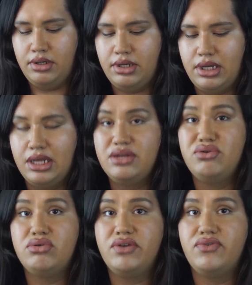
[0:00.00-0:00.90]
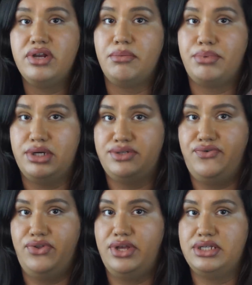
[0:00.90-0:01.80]
and you don't even need a brush
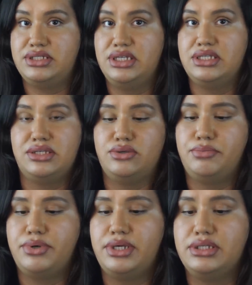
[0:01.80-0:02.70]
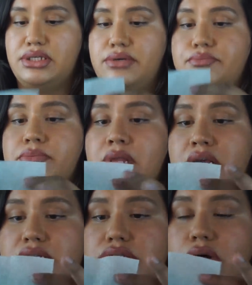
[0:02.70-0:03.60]
for this. This is super easy.
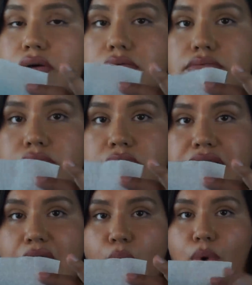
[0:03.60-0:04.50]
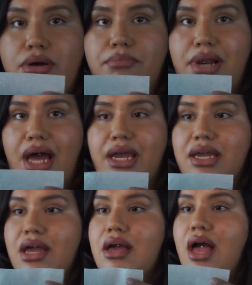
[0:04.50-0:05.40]
So that one
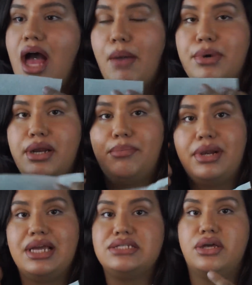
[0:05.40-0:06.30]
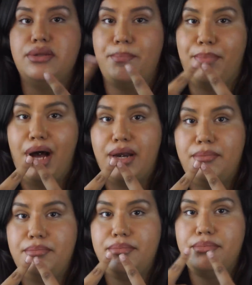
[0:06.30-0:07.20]
ply, I'm gonna place on the
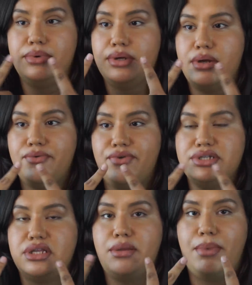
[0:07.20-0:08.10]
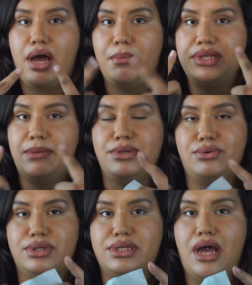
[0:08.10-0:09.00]
bottom, first on the bottom and then I'm
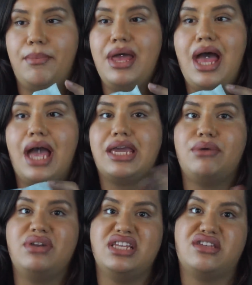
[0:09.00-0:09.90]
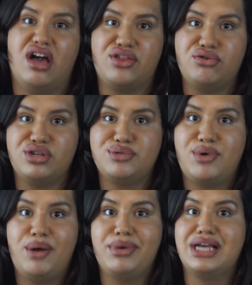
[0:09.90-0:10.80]
gonna do the top. I can't really talk through this
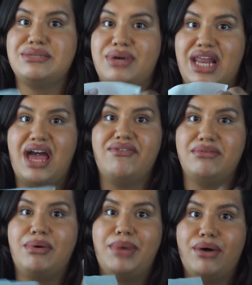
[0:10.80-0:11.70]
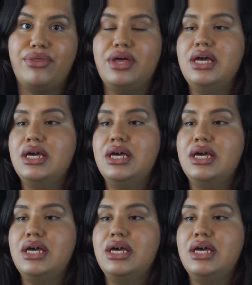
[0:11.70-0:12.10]
part because I'm gonna have it in my mouth,